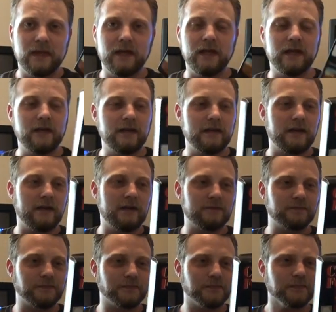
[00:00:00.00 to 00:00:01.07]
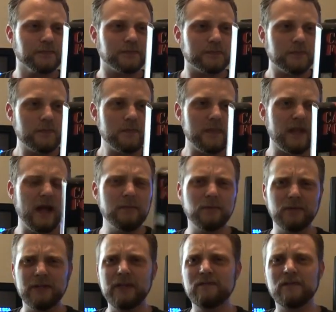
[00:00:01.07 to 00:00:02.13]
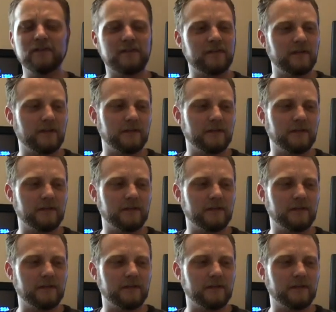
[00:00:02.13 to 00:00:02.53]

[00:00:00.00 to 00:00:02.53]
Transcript: and I believe this,